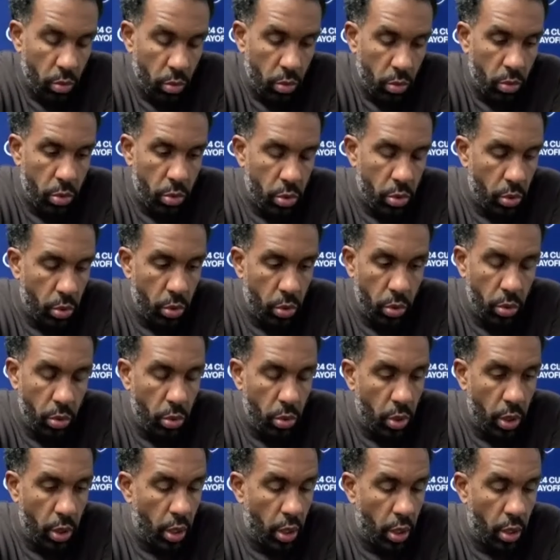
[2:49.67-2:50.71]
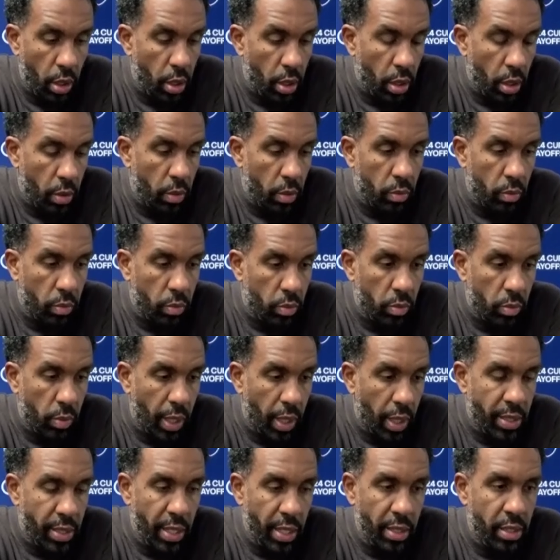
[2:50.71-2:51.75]
So I, uh, I
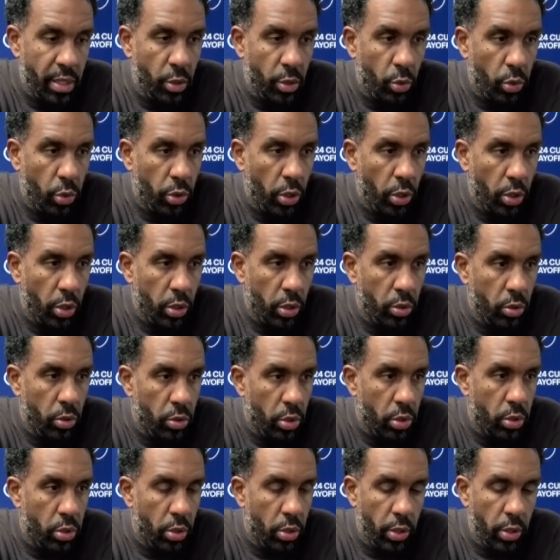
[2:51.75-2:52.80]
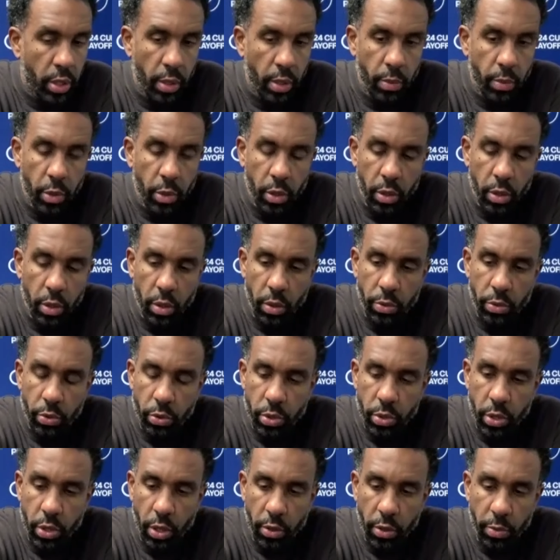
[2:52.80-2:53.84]
started to talk, just told them a few
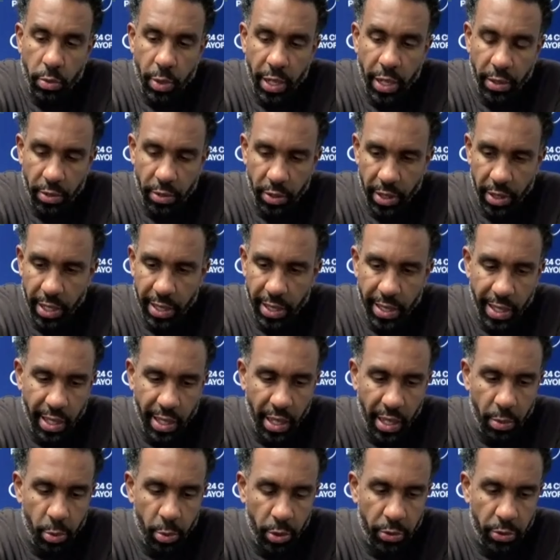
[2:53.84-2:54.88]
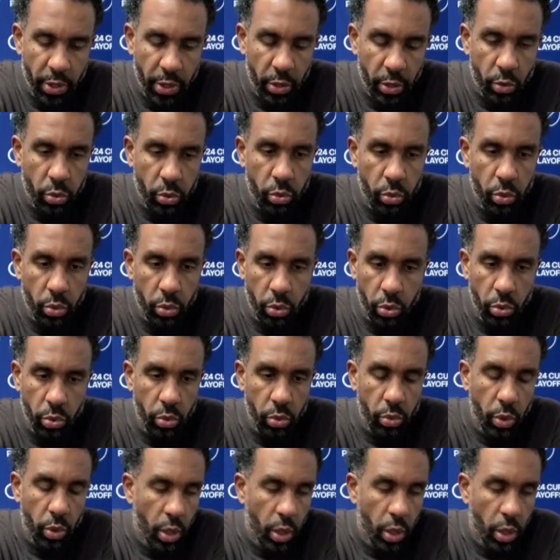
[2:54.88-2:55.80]
stuff, but after that I, I prefer to, to